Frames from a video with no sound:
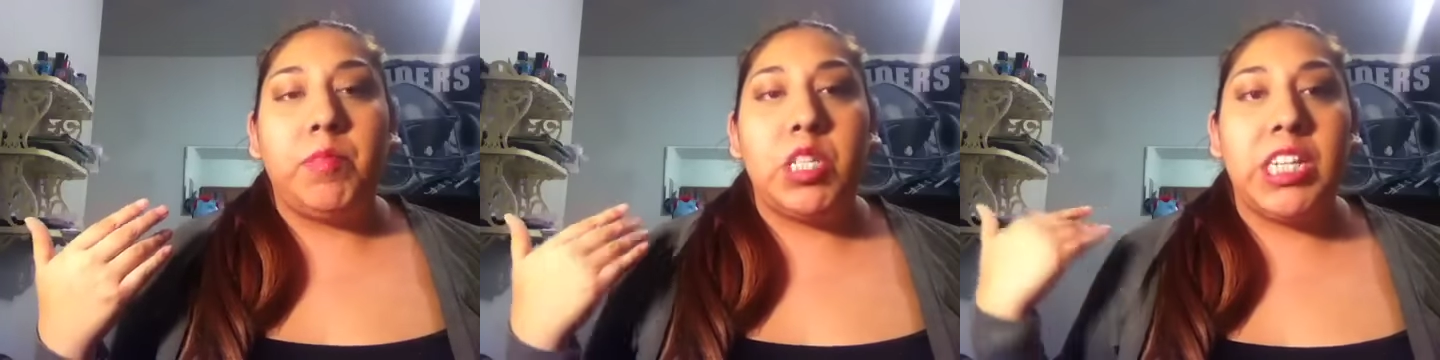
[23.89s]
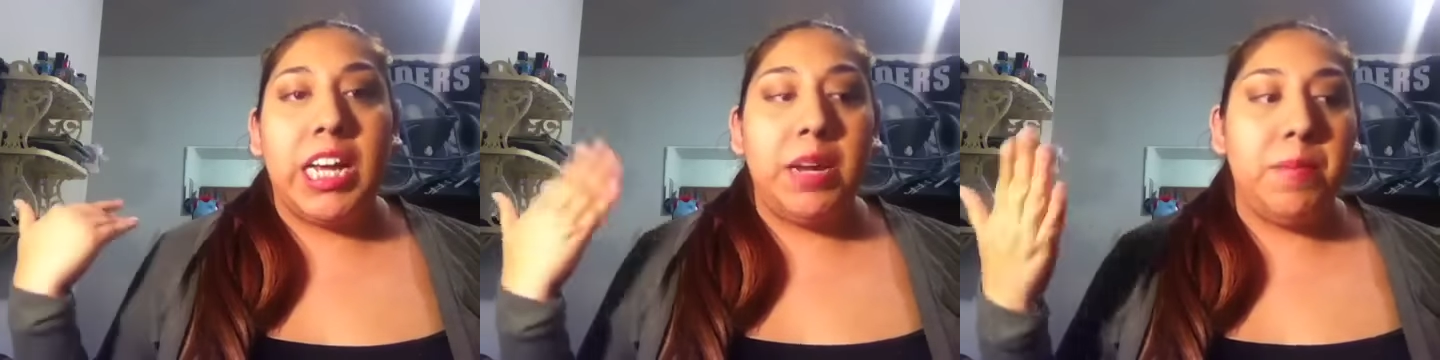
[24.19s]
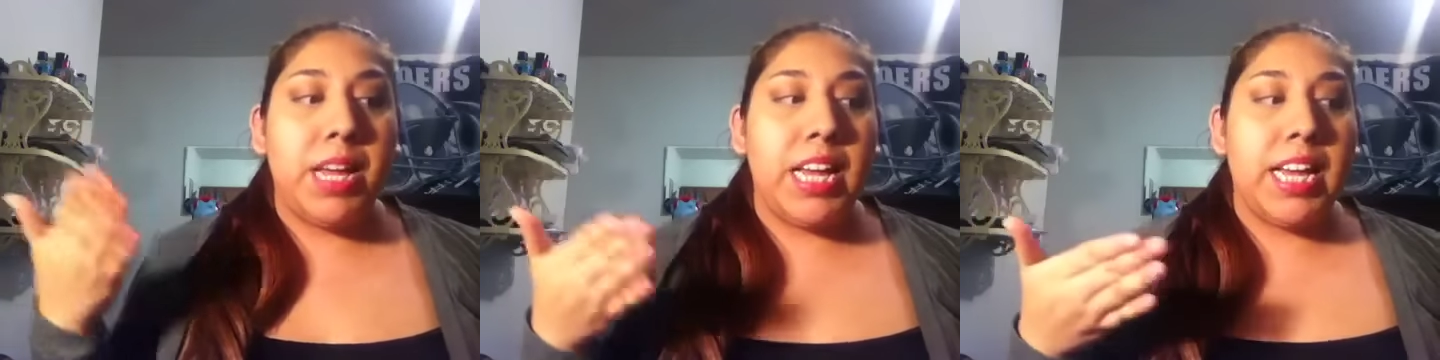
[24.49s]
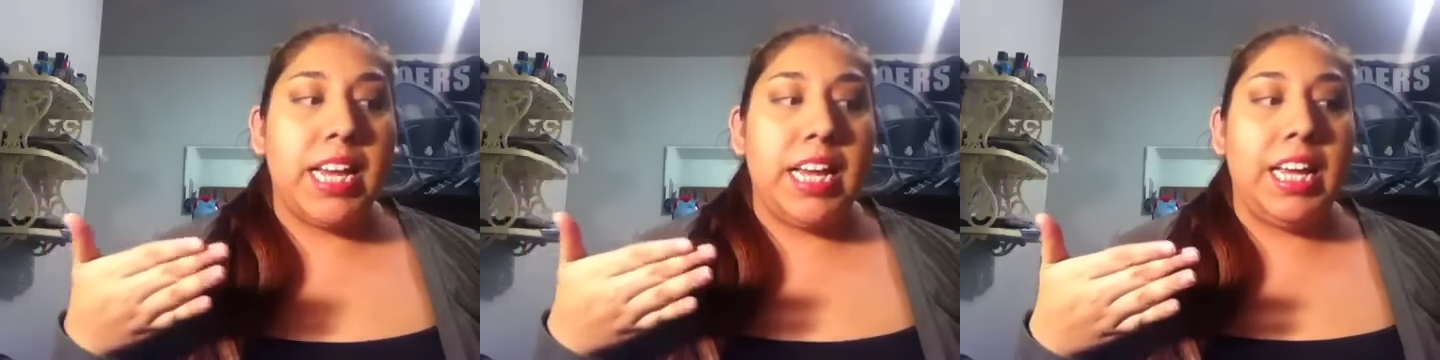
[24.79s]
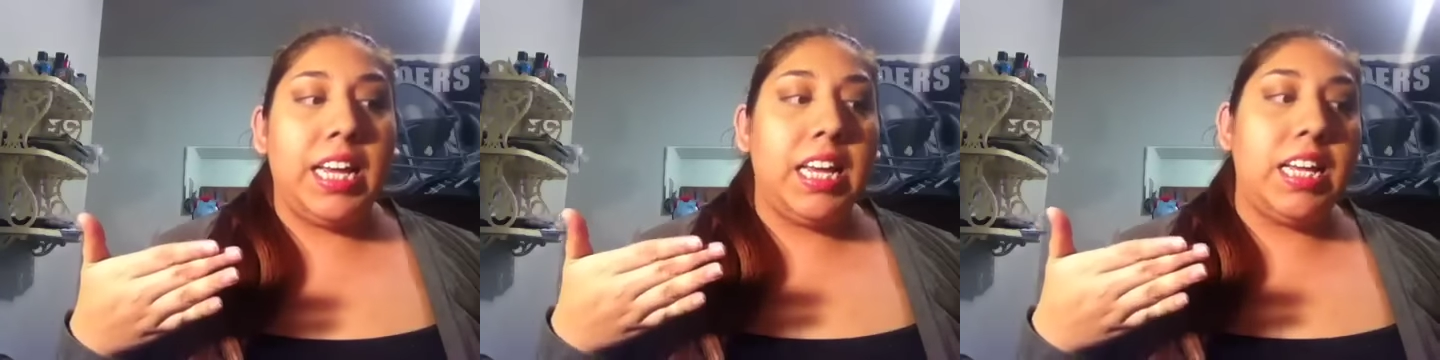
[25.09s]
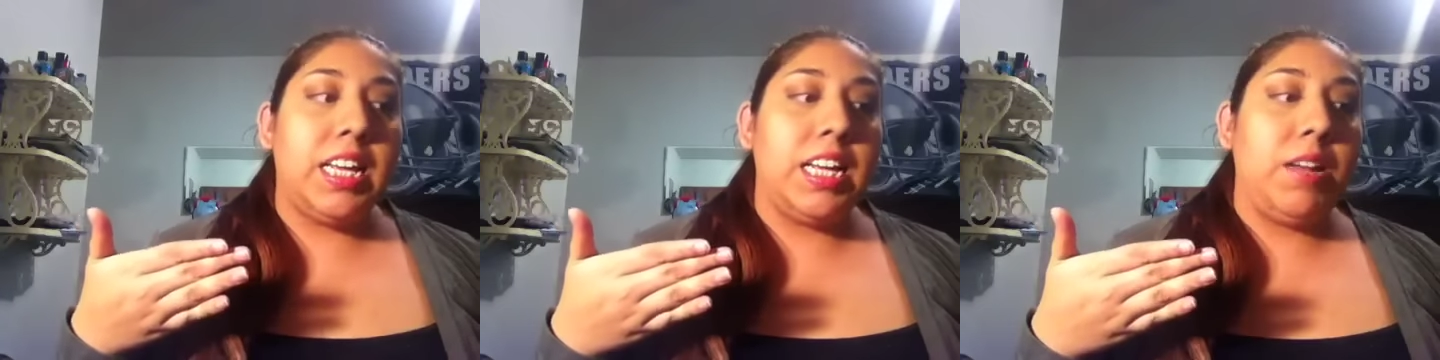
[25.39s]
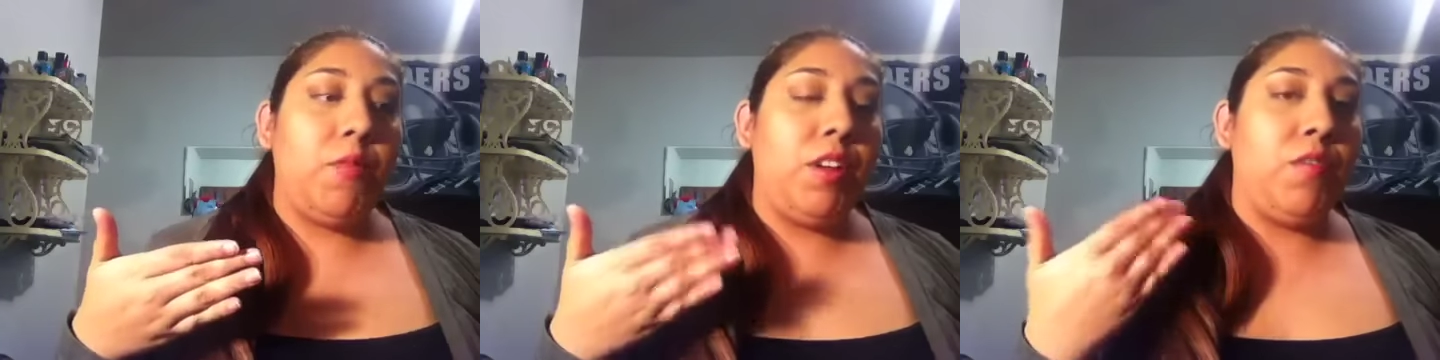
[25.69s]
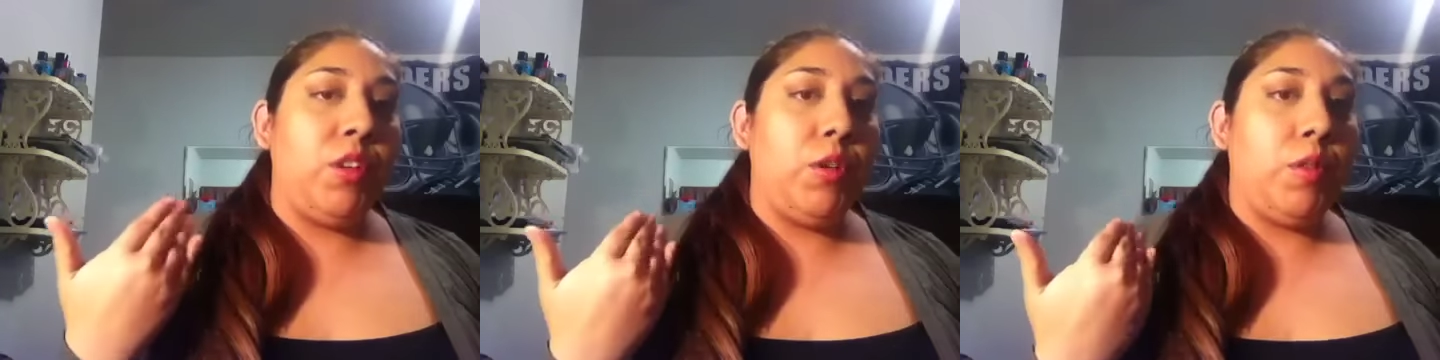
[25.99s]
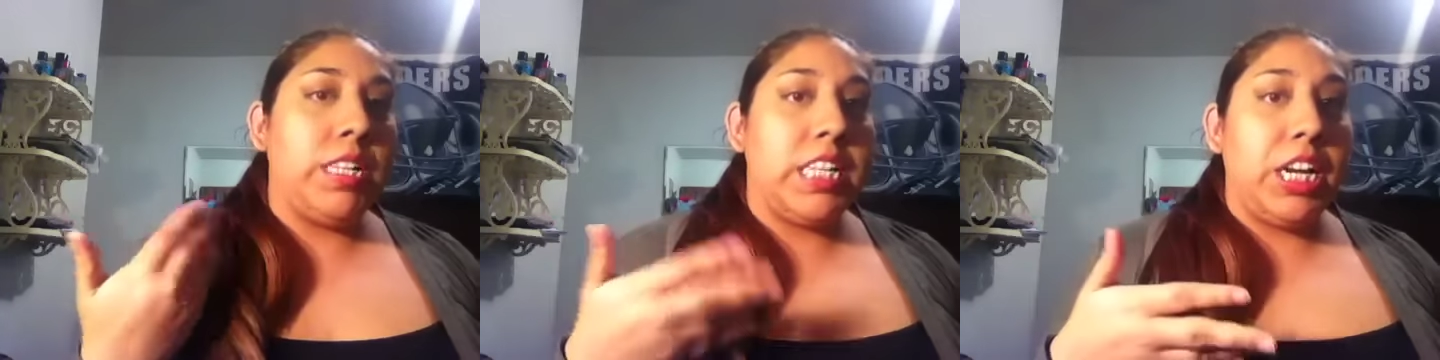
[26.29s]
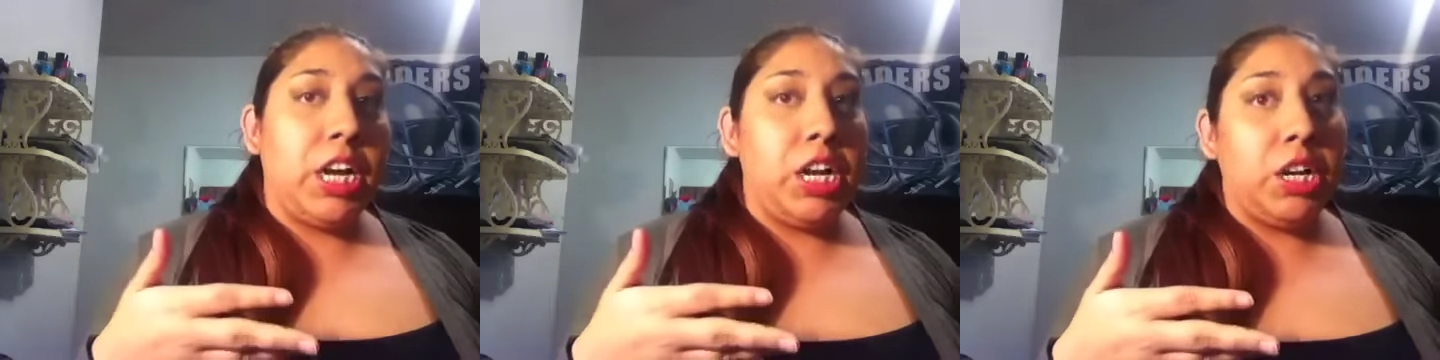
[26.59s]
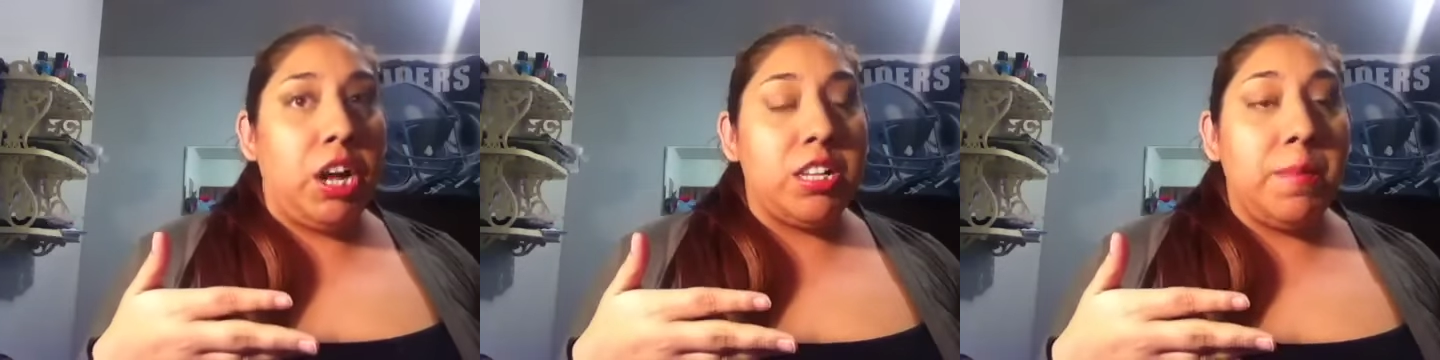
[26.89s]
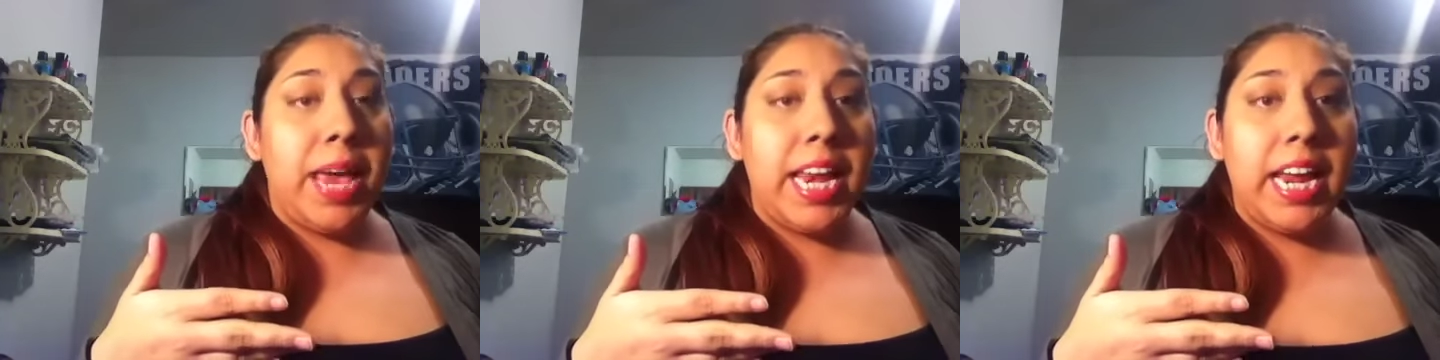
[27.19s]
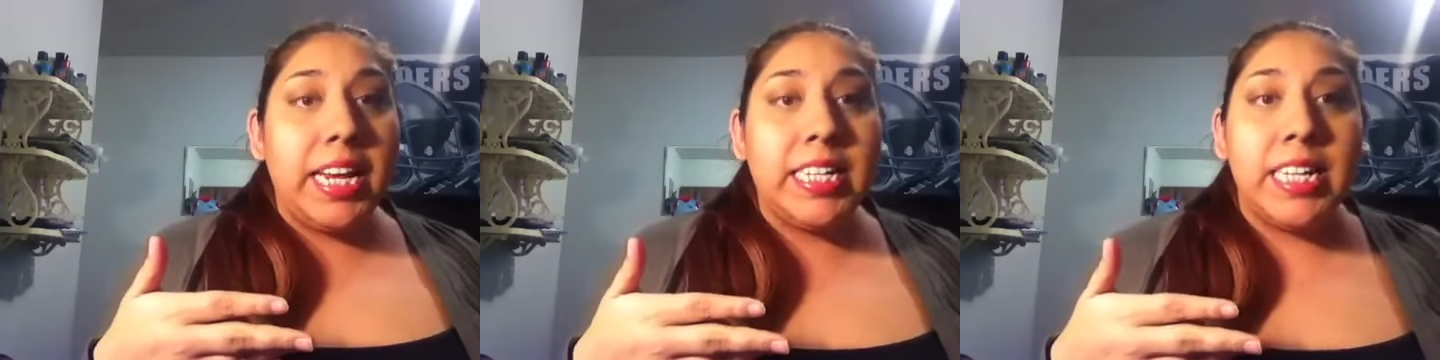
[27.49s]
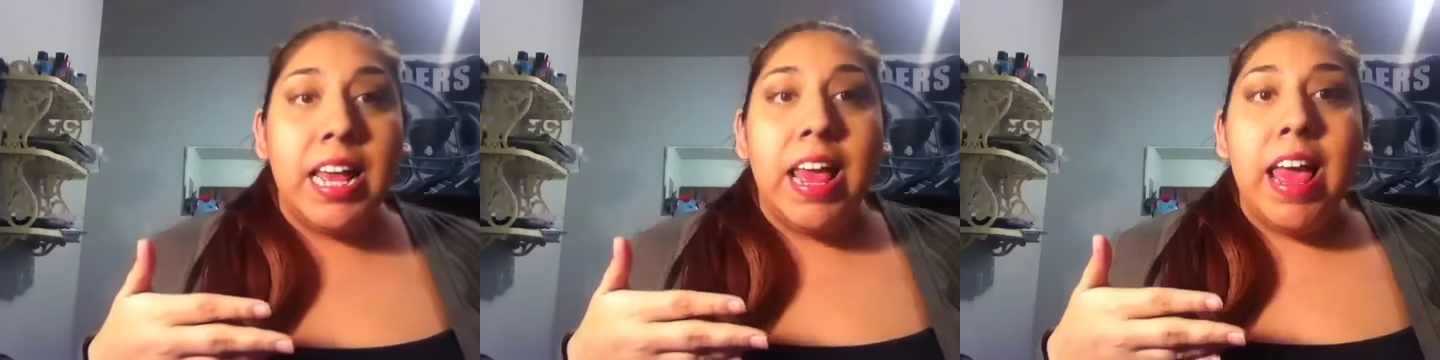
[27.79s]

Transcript: seen my review on City Color Cosmetics